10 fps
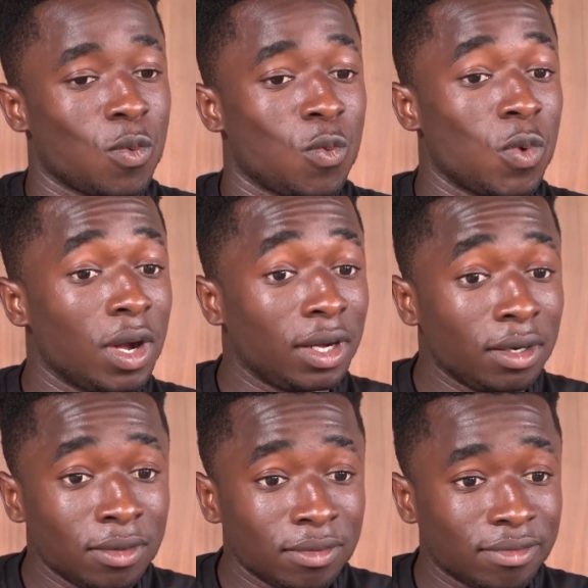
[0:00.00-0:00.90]

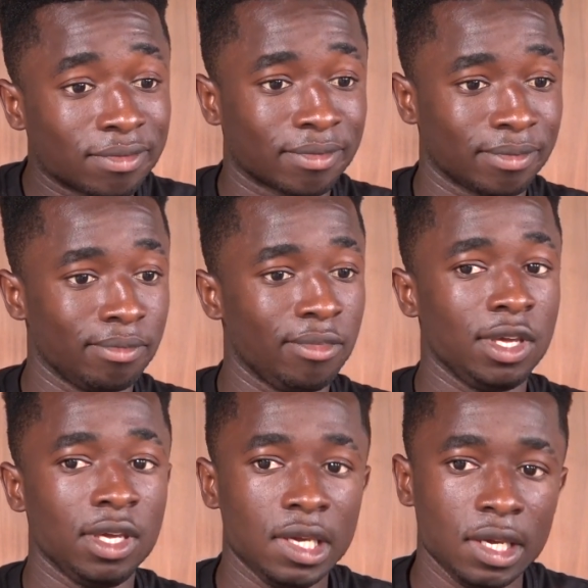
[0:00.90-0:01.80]
Well,
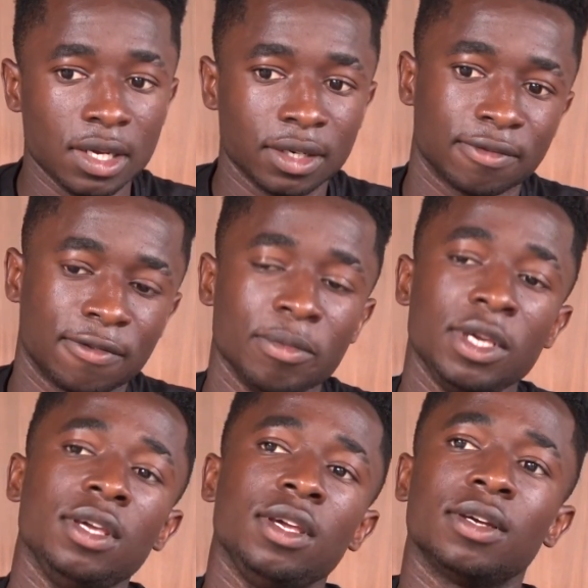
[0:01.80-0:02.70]
for
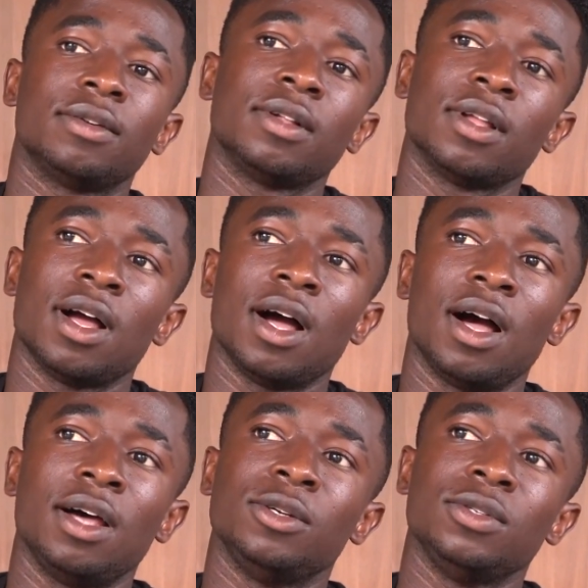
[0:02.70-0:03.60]
me,
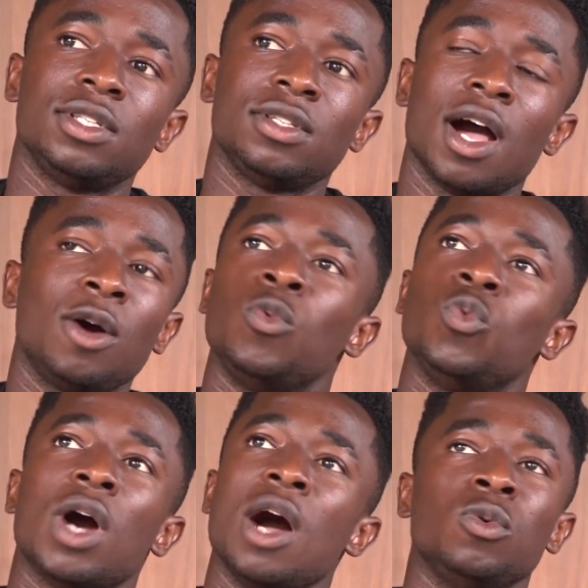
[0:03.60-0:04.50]
I
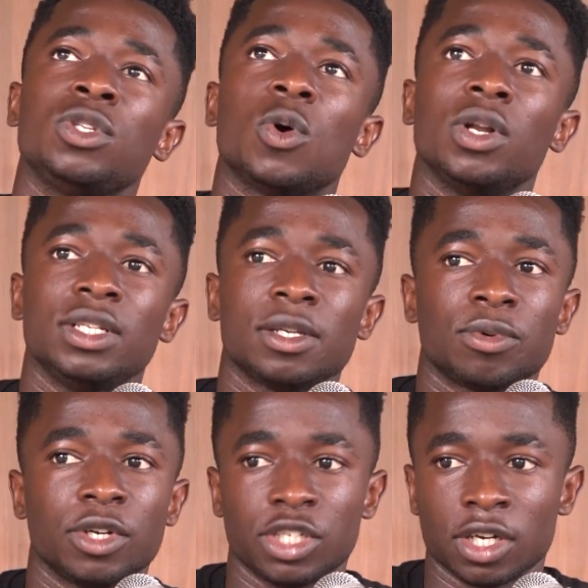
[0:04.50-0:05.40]
won't call it a
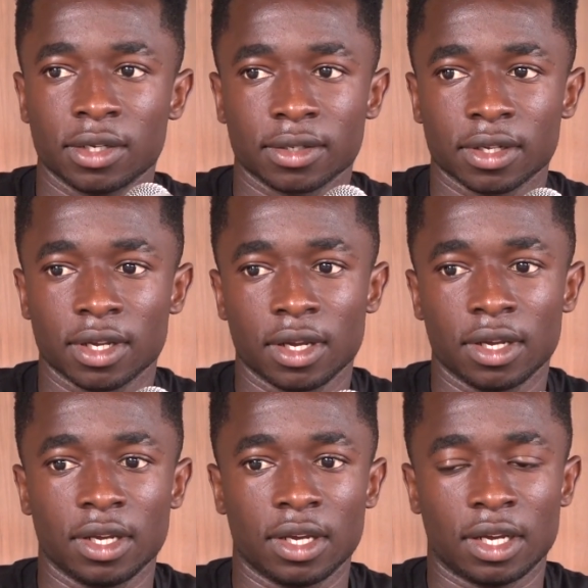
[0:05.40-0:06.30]
pressure,
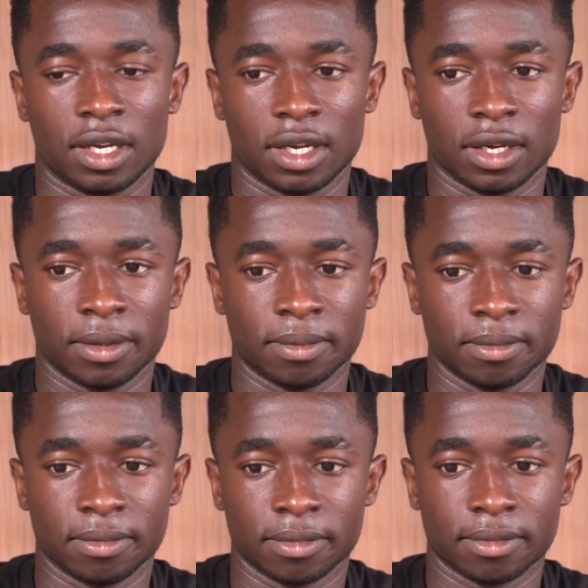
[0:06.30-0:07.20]

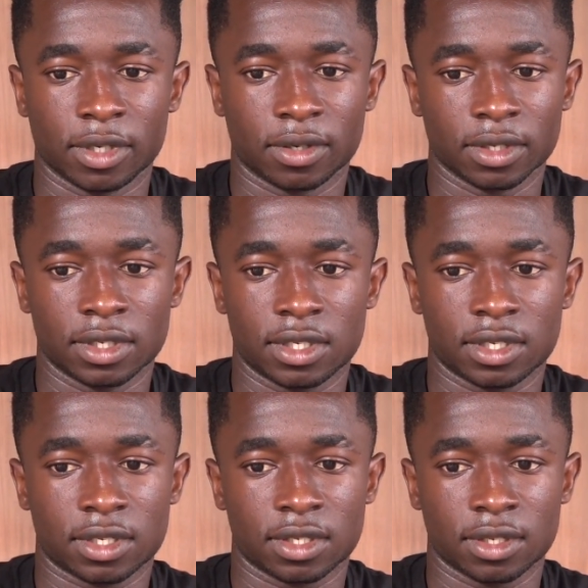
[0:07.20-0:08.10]

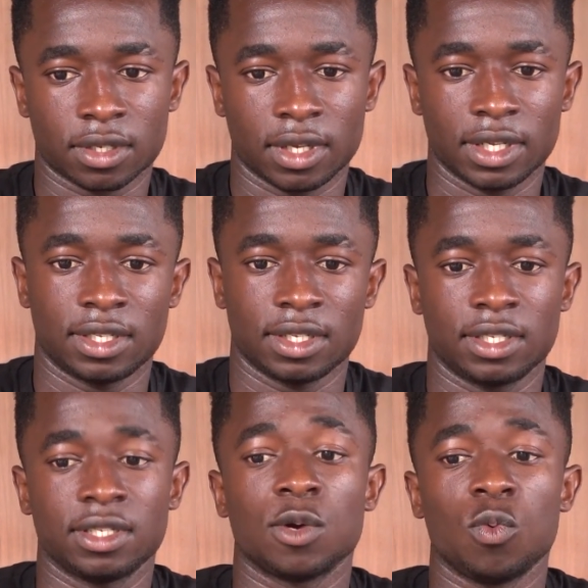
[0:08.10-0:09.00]
because it
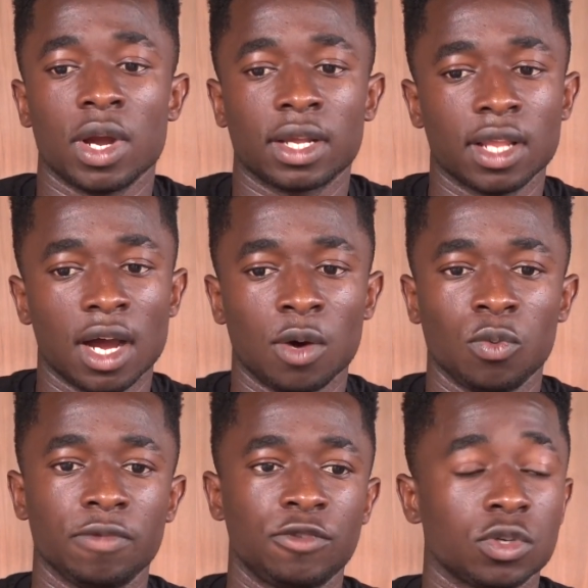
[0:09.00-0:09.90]
is the work that
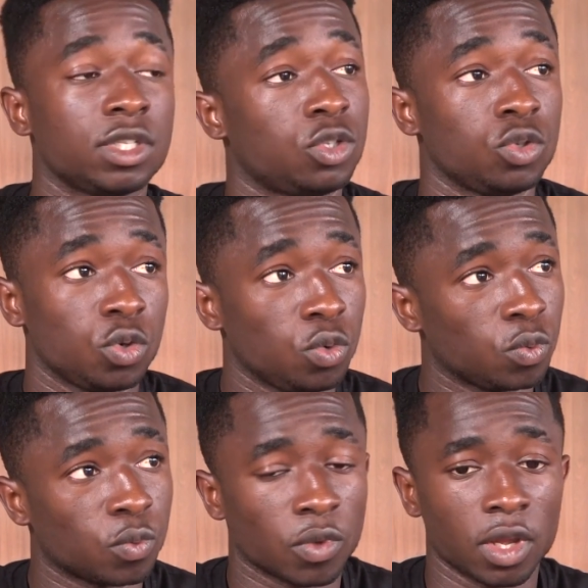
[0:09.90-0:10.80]
we've chosen to do.
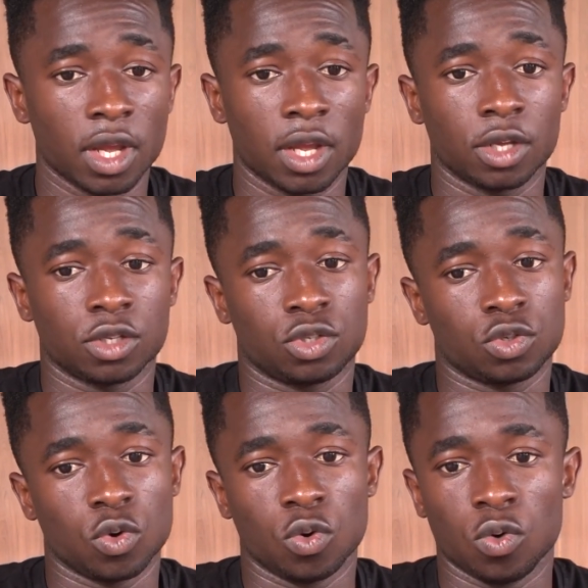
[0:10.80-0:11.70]

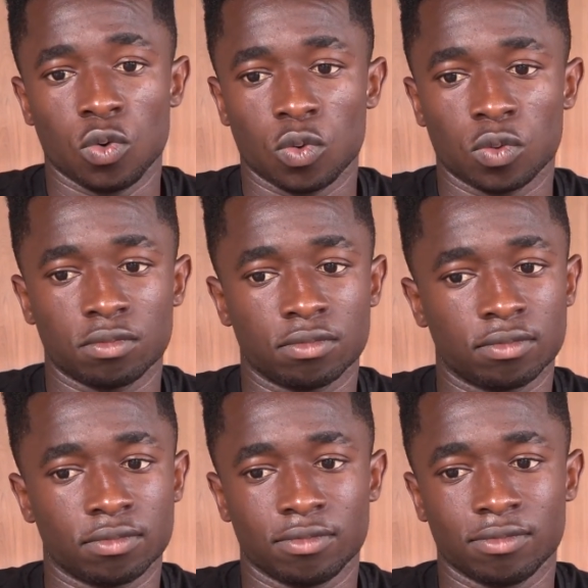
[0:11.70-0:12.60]
So
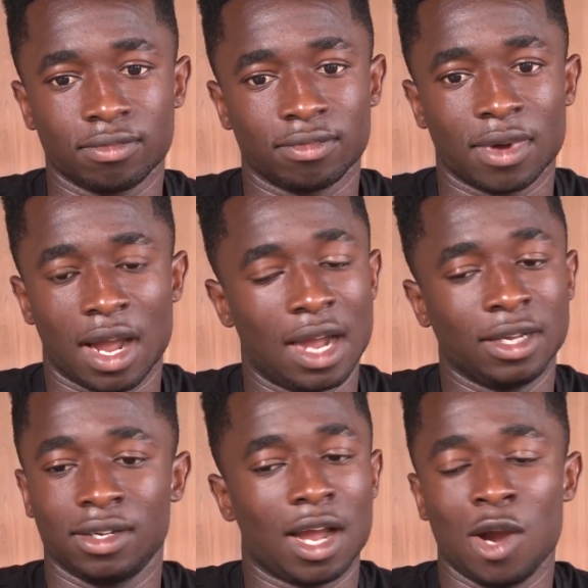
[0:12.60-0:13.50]
I
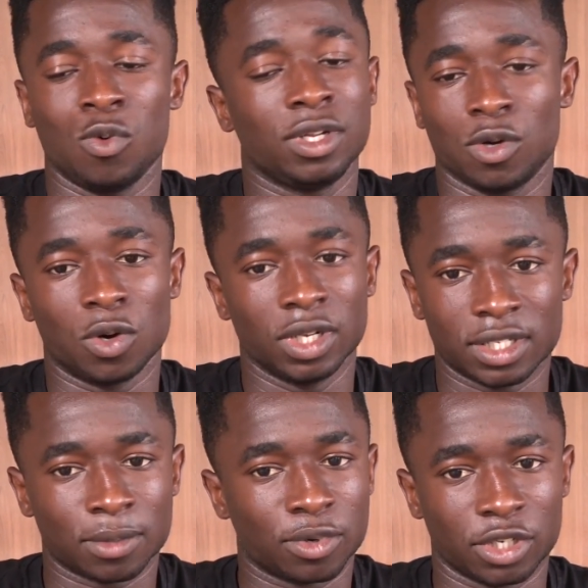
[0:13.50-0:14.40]
wouldn't call
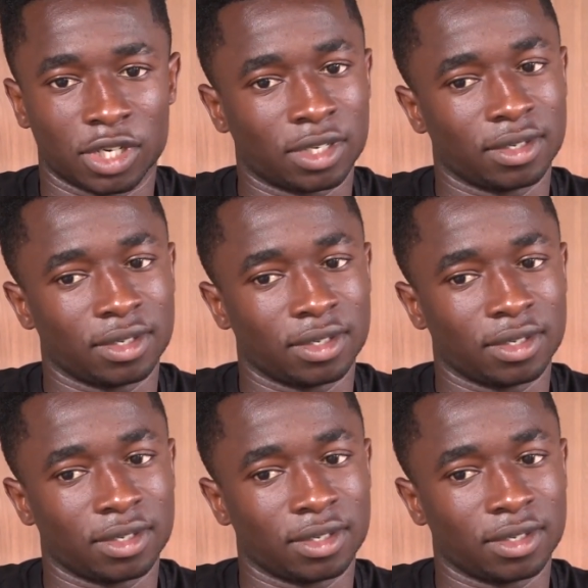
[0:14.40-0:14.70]
it a pressure.